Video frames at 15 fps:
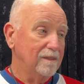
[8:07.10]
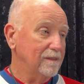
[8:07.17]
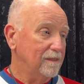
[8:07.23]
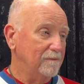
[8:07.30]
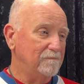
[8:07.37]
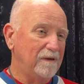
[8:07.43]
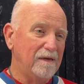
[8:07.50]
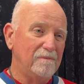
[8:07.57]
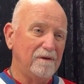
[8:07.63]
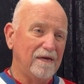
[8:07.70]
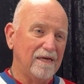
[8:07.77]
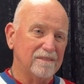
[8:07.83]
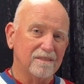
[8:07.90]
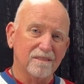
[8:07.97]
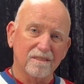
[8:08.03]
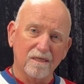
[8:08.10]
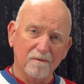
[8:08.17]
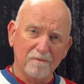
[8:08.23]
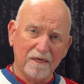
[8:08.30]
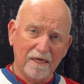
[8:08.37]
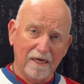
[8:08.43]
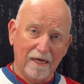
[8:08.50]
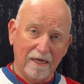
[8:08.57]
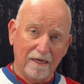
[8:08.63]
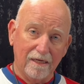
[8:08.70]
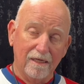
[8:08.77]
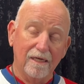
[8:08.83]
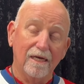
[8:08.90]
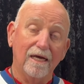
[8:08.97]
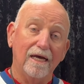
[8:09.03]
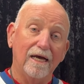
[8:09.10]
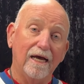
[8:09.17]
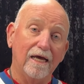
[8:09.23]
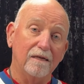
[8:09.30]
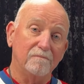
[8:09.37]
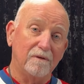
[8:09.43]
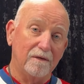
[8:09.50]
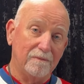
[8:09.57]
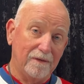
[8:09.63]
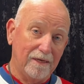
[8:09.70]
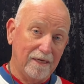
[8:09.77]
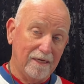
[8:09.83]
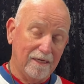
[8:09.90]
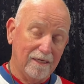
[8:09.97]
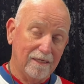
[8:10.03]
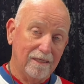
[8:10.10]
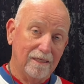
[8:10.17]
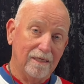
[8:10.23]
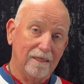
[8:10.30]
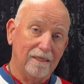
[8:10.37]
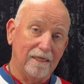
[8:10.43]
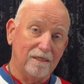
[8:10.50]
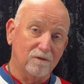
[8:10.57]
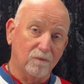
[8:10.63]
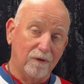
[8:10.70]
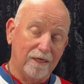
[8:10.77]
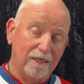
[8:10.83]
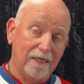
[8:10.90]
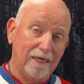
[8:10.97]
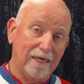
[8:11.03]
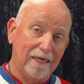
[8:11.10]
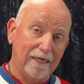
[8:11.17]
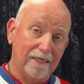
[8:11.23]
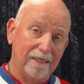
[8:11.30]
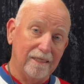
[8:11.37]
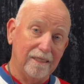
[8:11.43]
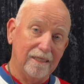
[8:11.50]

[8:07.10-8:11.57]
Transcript: The baby has a stomach ache. Al bebé le duele el